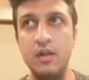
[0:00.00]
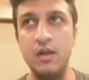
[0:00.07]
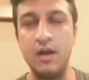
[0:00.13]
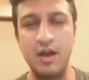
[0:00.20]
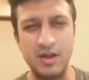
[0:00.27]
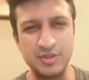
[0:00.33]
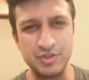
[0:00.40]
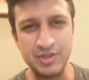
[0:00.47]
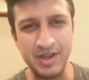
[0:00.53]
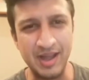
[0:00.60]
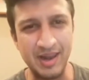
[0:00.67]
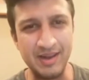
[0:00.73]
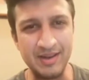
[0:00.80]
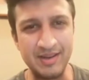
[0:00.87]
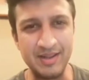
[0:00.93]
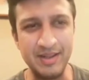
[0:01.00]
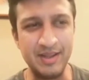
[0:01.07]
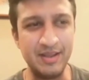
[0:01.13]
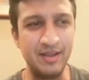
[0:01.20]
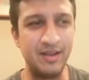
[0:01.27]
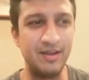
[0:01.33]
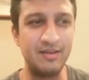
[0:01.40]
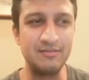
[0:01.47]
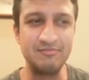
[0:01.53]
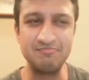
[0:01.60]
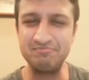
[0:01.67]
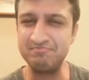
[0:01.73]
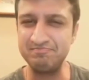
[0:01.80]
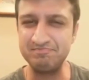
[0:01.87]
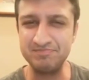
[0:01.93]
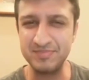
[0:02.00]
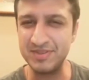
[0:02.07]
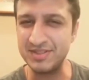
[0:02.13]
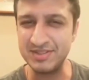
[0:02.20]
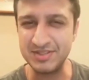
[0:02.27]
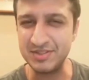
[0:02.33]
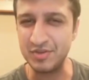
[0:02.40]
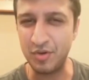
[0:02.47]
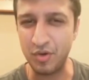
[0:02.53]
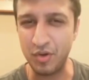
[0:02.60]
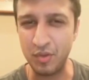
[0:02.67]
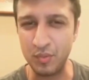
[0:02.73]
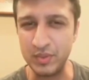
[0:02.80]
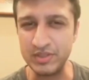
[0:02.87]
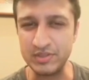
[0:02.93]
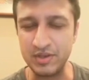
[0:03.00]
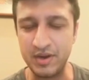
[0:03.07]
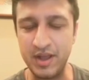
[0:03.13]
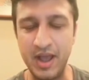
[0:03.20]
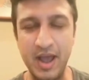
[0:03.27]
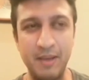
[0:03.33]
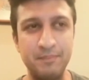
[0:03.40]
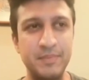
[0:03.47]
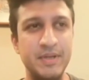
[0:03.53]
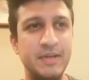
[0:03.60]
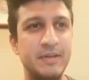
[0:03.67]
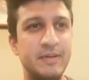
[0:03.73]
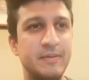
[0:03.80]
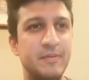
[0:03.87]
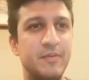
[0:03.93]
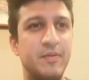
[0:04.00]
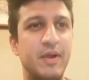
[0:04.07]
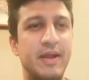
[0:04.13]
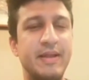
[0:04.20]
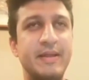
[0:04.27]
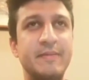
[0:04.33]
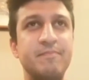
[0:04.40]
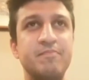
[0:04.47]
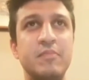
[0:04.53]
Harsh reality, it's not always going to happen, right?